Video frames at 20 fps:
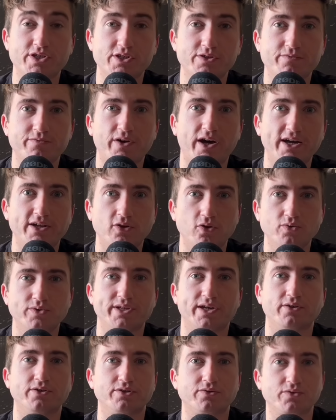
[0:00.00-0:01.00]
Fine
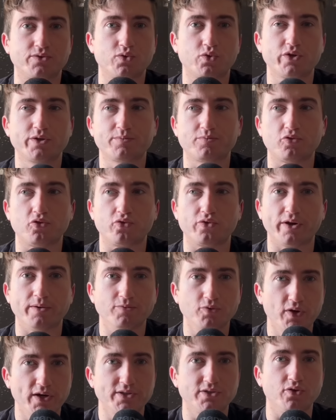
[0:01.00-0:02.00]
Hotels and Resorts program. You
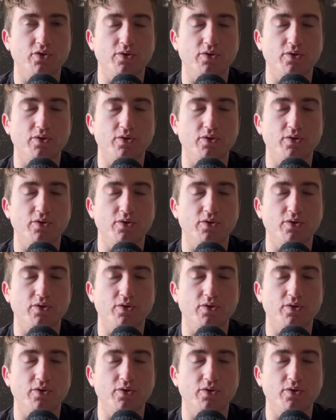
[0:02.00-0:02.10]
guys know the